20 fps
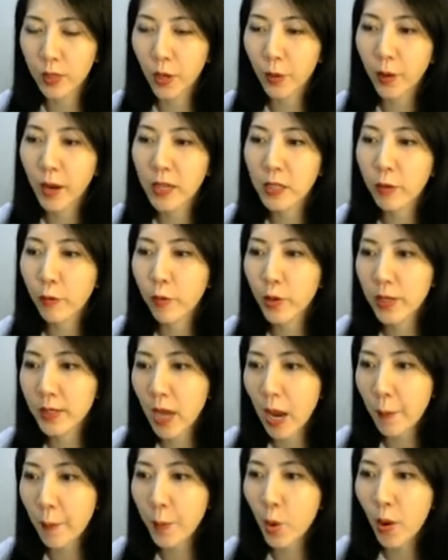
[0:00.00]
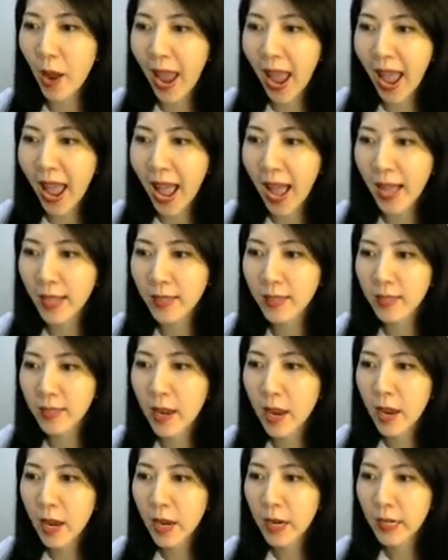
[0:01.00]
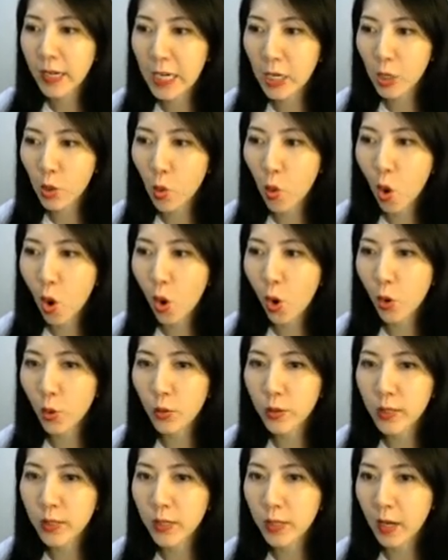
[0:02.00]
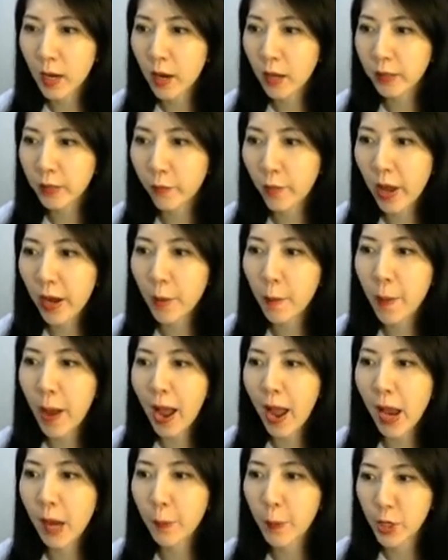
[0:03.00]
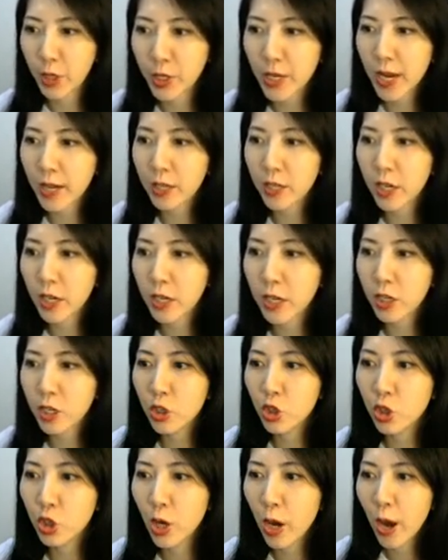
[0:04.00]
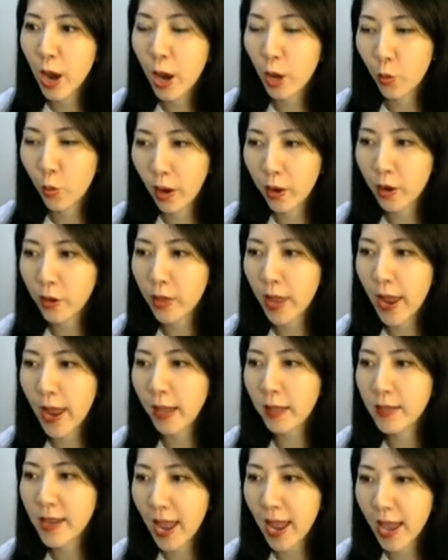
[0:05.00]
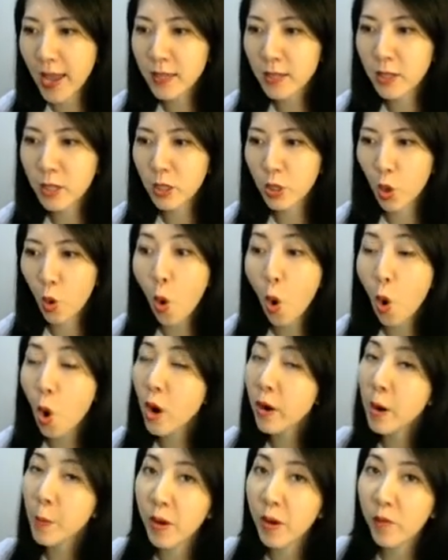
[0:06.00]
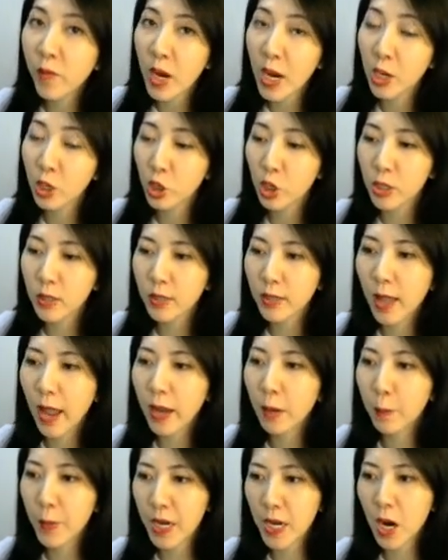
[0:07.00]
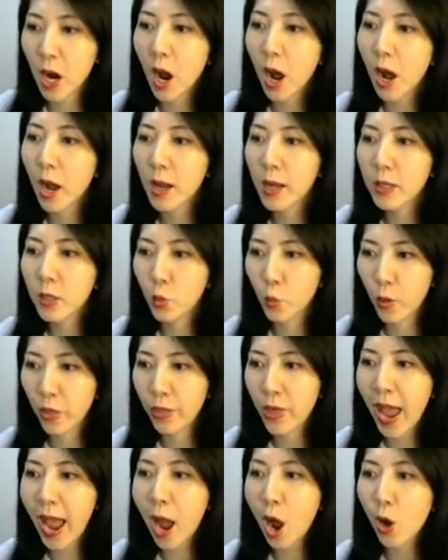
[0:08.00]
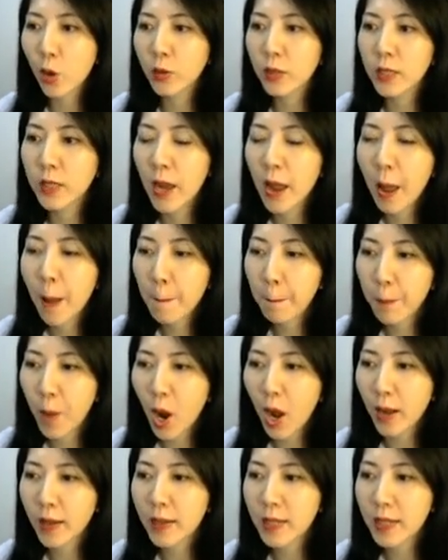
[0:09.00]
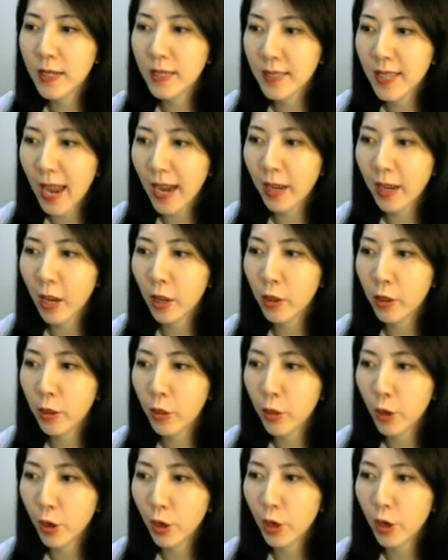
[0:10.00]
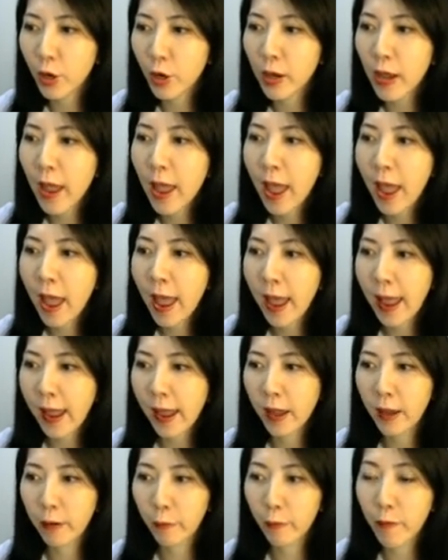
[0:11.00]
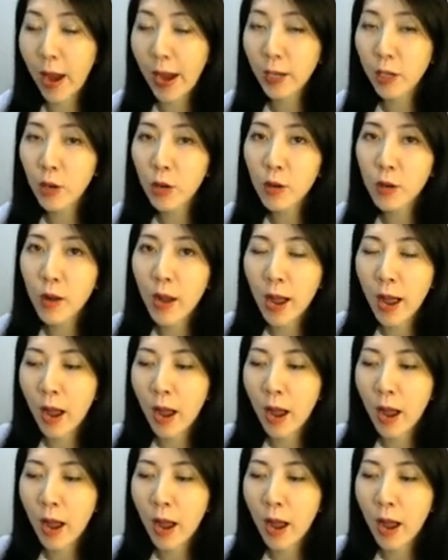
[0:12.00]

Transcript: Okay, so for example, at, equals, divided by, percentage, greater than, next, or abbreviations like because, without, but, second, third, and final.